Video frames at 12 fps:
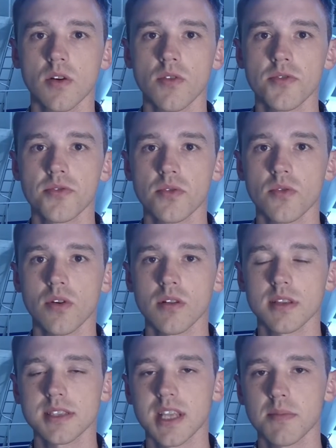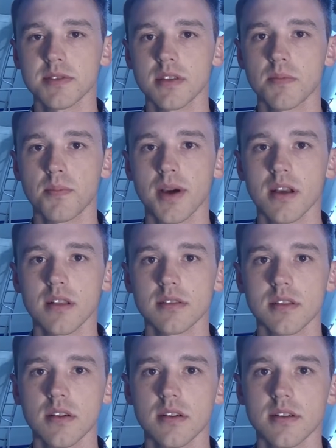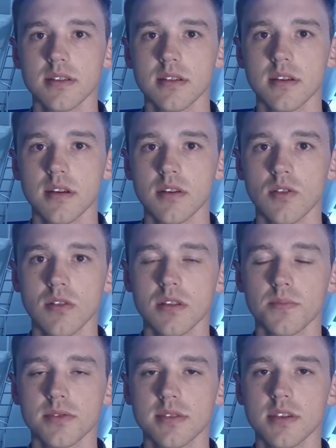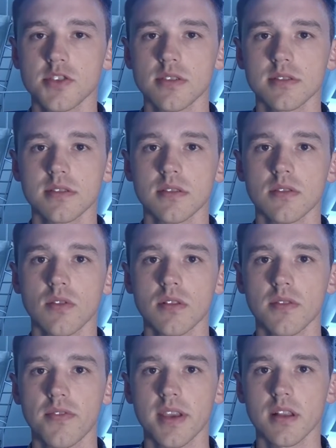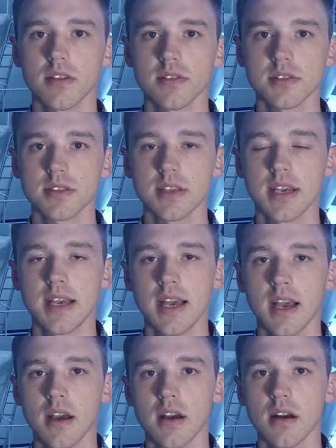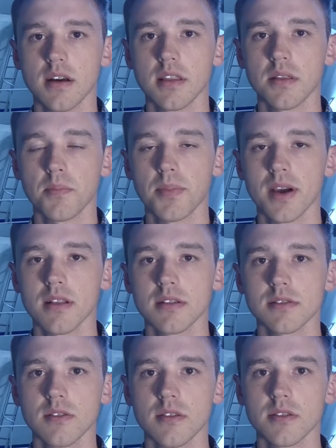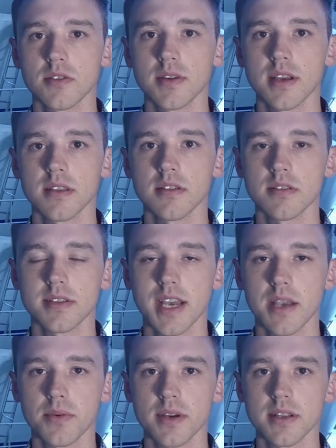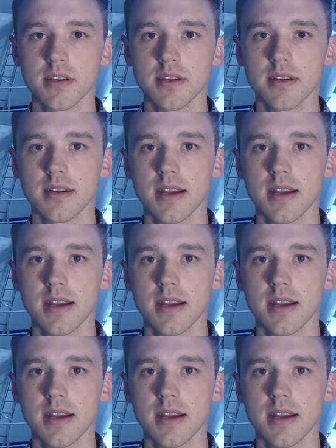go through all the steps that pilots learn and all the procedures and all the failures uh, that the pilots learn to get their type rating.